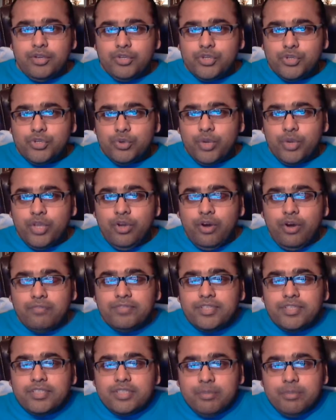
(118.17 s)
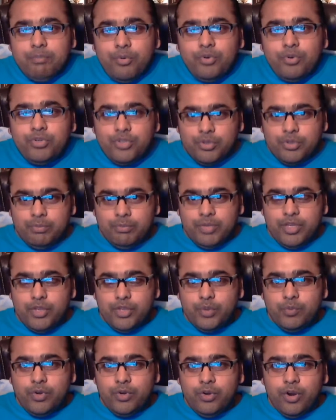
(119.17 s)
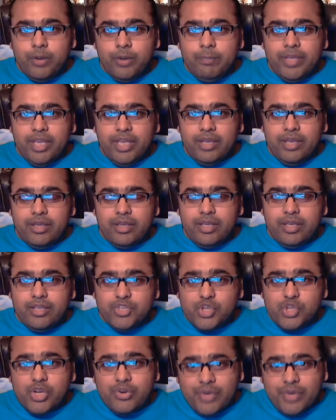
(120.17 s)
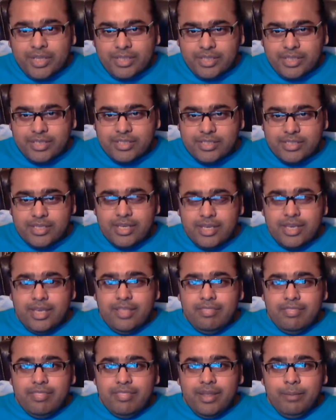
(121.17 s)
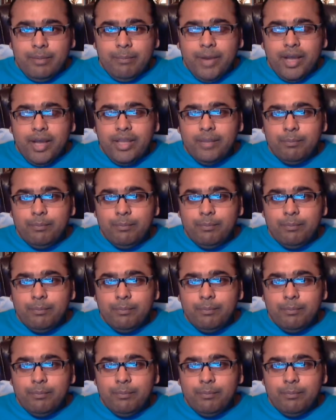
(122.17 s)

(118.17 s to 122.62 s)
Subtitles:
showing off this support to me, you will not be sharing this, then my